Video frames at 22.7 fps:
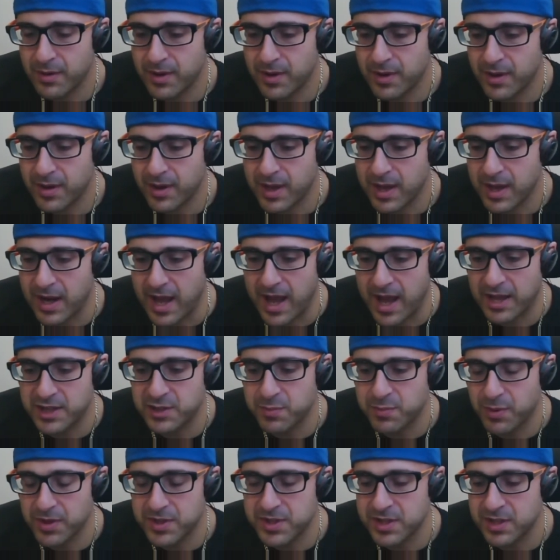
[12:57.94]
kind of
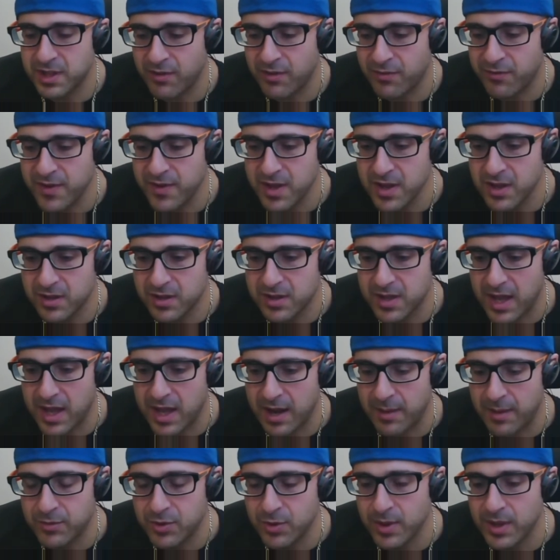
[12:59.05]
experts in their field, and
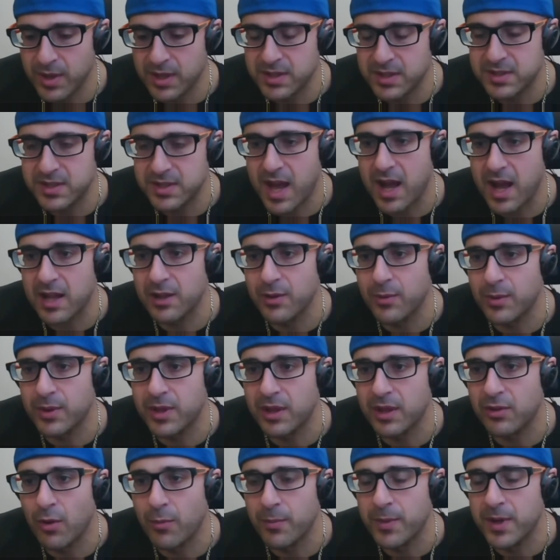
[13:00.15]
I'm doing exactly what they
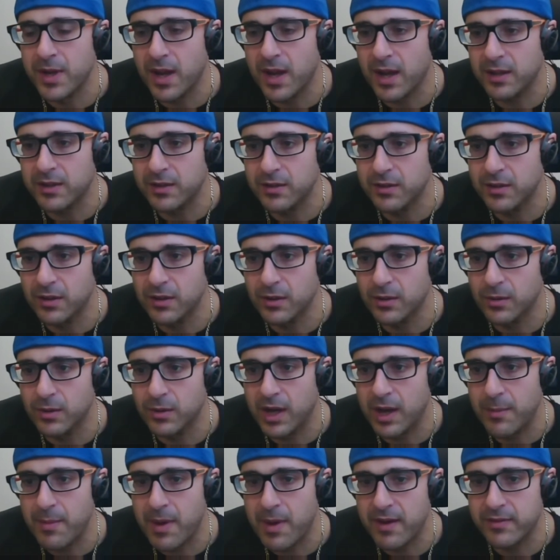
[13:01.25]
told me not to do, and
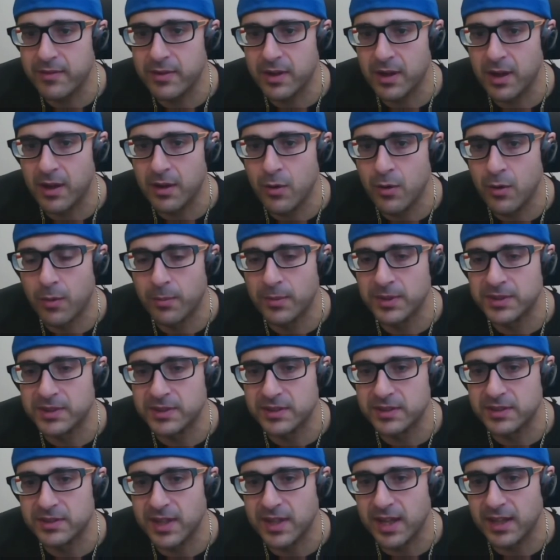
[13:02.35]
I'm having enormous
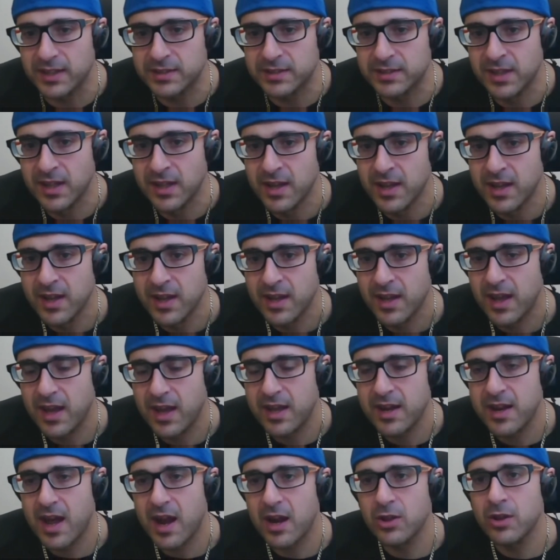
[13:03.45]
success. And
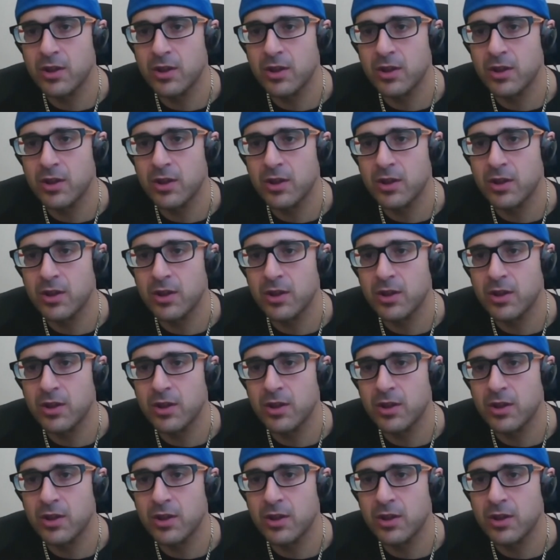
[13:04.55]
not only